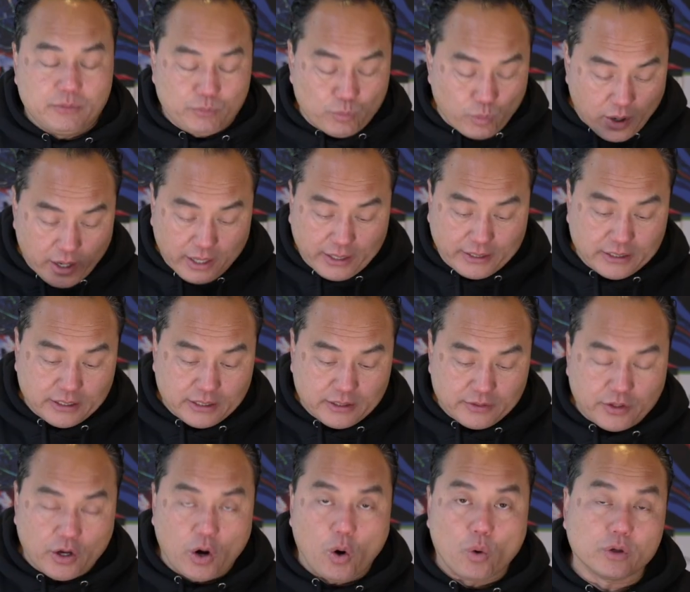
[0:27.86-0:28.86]
one,
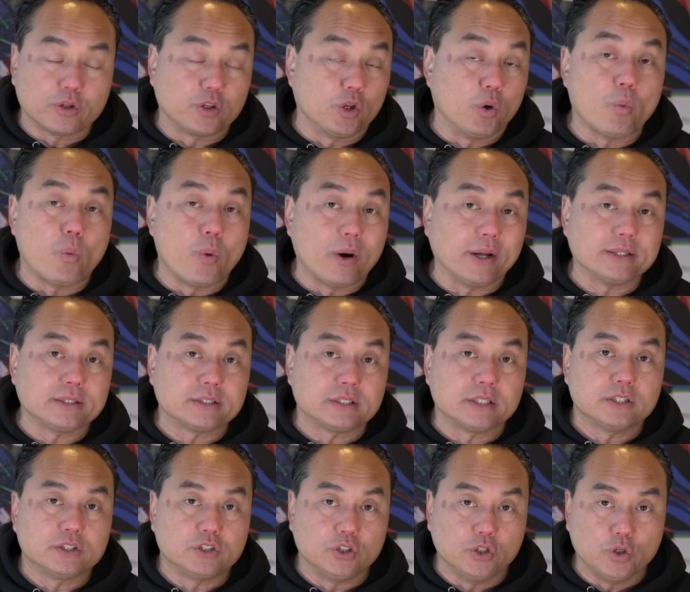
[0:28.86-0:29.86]
the owner don't want
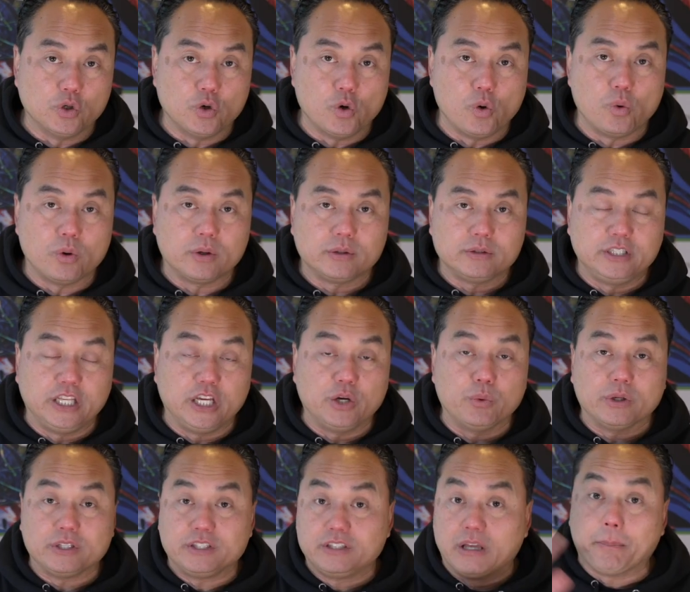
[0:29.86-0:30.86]
to deal
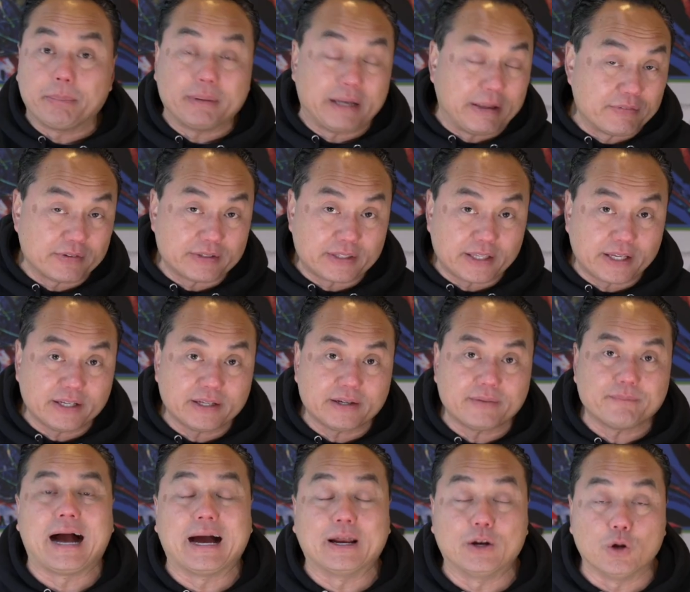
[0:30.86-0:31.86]
with dumping everything.
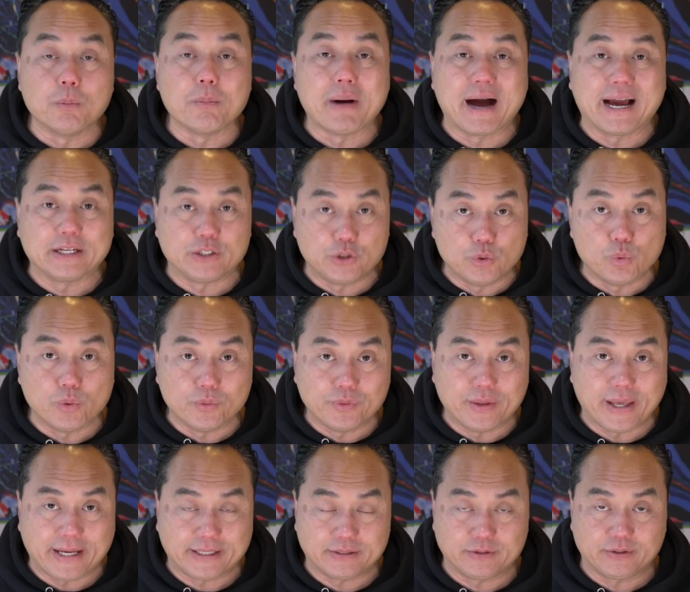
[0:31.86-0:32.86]
I don't mind doing
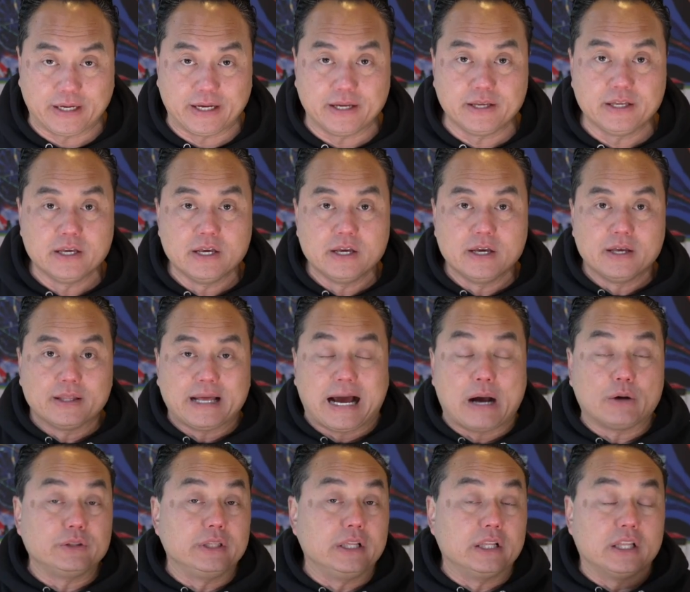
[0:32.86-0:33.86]
that, okay?
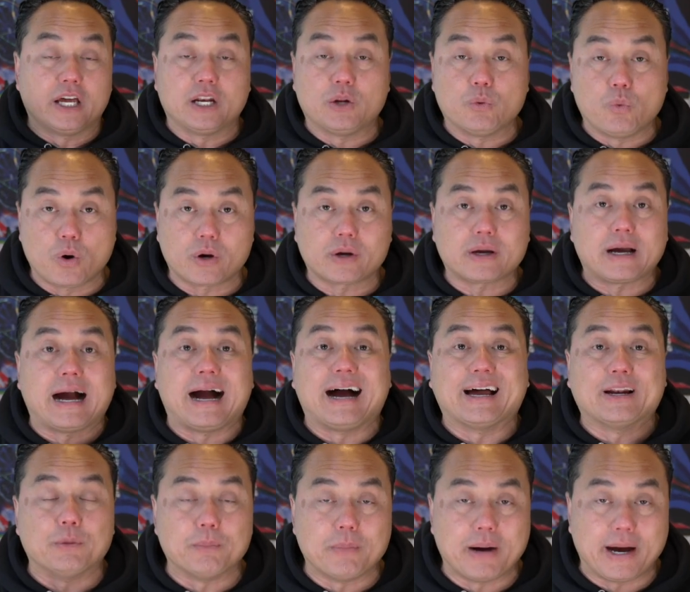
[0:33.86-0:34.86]
House need a lot of work.
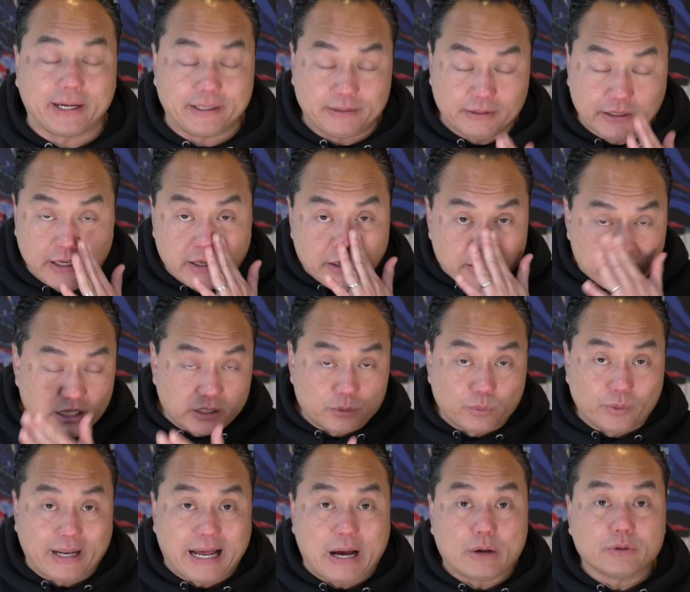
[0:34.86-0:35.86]
I don't mind. Because
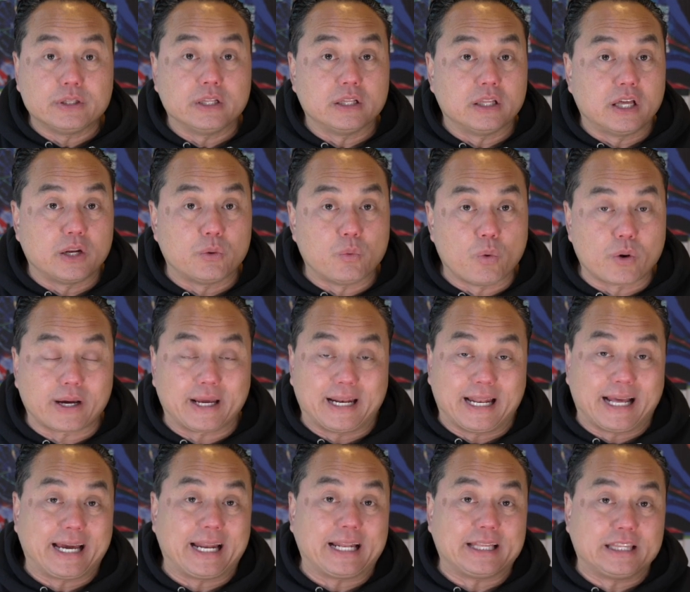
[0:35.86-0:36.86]
when the house need a lot of work and
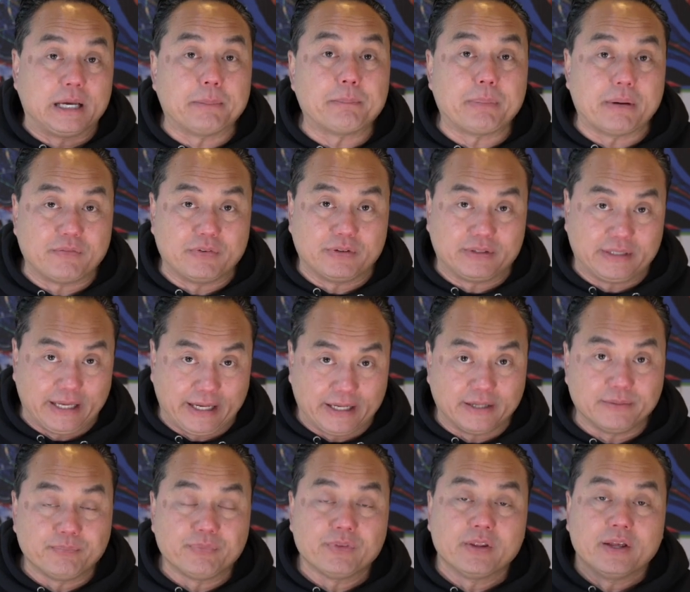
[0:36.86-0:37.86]
I got to dump
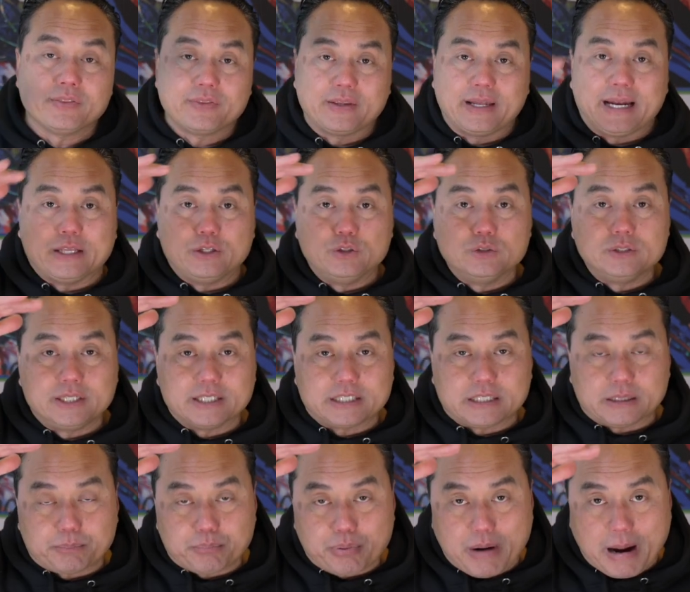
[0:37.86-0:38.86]
everything, then I usually get
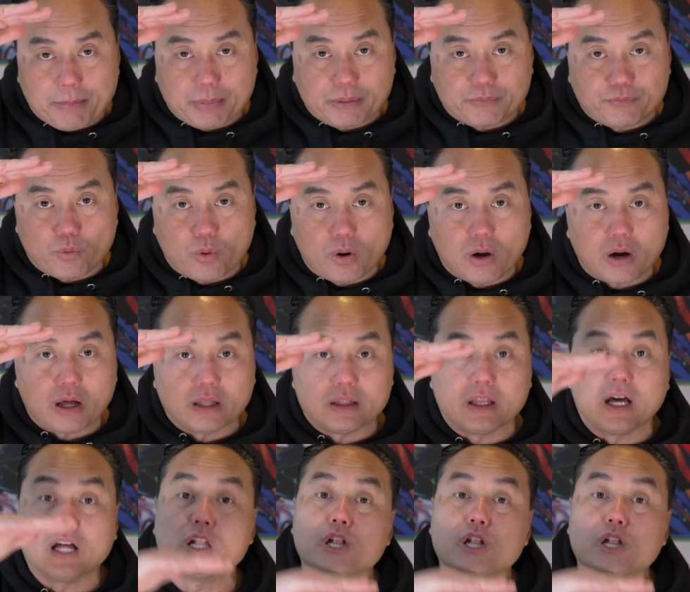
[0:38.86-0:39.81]
the property for a lot